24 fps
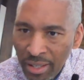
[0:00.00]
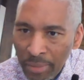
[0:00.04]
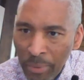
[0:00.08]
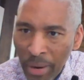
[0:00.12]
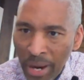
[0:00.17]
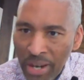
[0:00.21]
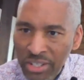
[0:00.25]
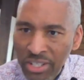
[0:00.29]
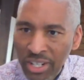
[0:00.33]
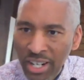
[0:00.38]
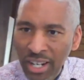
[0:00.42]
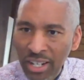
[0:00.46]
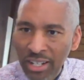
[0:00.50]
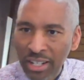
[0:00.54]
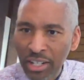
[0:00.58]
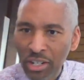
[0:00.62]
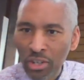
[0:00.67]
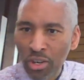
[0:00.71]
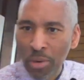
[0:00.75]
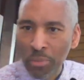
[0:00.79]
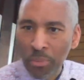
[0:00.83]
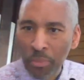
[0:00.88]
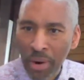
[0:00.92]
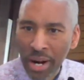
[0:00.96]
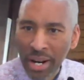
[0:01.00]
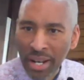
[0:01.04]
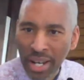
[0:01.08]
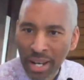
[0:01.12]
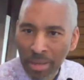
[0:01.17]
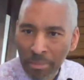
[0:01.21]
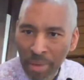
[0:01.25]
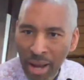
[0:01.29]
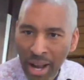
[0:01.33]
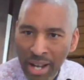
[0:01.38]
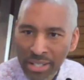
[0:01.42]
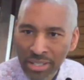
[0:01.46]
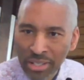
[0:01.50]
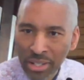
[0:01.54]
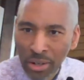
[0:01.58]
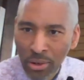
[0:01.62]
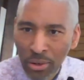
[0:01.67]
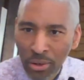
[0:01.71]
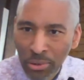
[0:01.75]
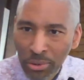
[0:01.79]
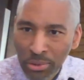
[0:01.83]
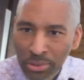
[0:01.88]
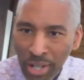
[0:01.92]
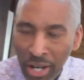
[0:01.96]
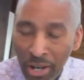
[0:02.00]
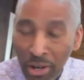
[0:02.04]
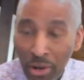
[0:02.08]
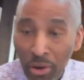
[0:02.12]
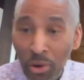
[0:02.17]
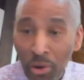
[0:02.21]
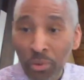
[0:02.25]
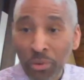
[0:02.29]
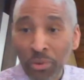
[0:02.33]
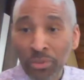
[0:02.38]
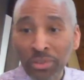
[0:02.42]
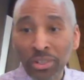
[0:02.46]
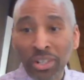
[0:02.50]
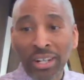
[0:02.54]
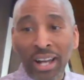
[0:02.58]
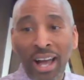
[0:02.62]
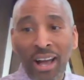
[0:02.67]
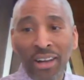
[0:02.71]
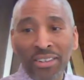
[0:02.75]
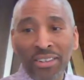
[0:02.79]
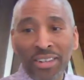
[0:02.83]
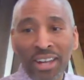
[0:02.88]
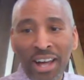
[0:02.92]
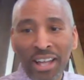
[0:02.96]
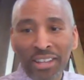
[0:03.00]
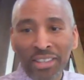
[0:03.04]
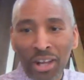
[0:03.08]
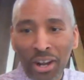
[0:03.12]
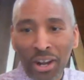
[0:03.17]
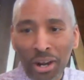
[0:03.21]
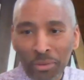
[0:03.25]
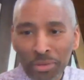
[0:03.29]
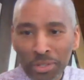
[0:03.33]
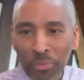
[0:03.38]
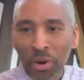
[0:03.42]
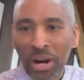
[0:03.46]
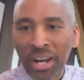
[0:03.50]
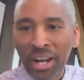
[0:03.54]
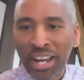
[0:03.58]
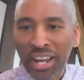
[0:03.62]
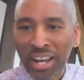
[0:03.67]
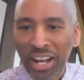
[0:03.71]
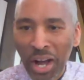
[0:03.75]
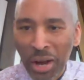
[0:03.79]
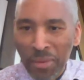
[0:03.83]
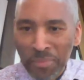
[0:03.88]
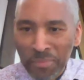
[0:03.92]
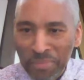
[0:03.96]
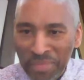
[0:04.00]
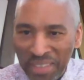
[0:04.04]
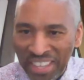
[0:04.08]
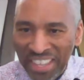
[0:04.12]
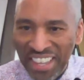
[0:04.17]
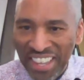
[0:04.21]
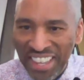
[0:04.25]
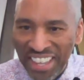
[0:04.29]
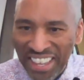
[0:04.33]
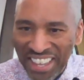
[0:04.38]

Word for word: Pastor Henley, you are breaking my toes. Uh oh, look out now. I thought I was breaking up.